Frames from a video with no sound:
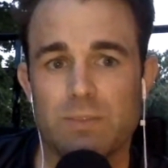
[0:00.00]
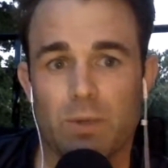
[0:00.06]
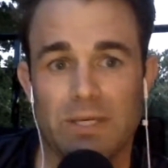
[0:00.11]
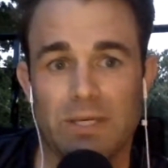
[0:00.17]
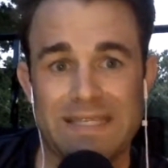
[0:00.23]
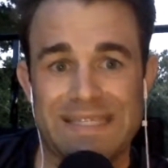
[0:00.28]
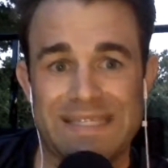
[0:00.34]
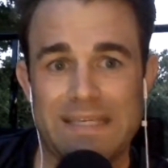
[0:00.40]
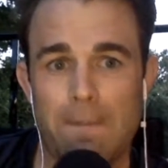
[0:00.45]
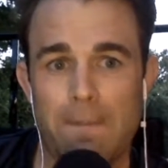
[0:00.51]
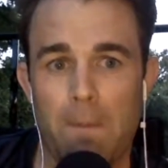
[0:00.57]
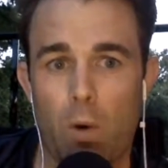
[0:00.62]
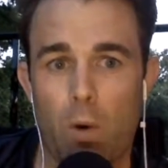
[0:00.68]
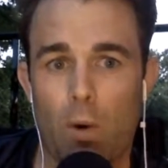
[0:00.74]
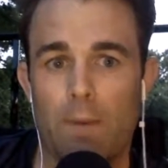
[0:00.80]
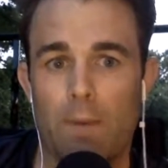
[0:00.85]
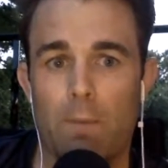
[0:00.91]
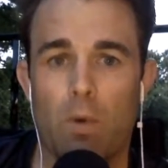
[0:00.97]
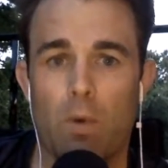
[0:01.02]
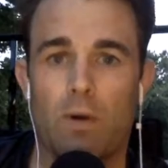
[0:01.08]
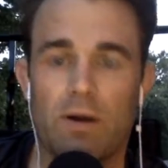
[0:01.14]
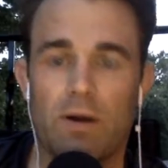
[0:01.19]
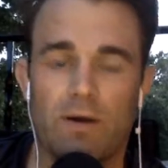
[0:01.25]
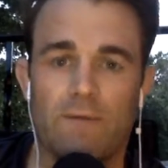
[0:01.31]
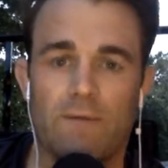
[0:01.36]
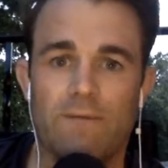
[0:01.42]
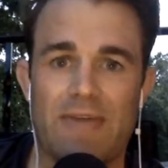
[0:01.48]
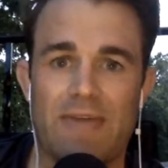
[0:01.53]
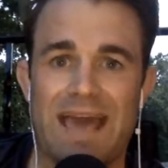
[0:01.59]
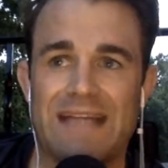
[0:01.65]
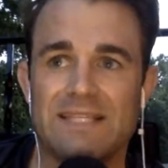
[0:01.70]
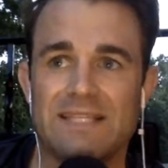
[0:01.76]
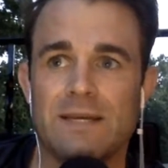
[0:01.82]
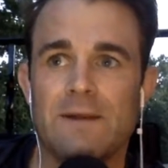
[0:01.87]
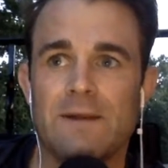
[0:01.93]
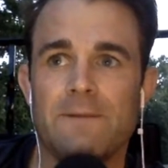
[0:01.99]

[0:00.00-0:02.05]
we're going to see more and more of that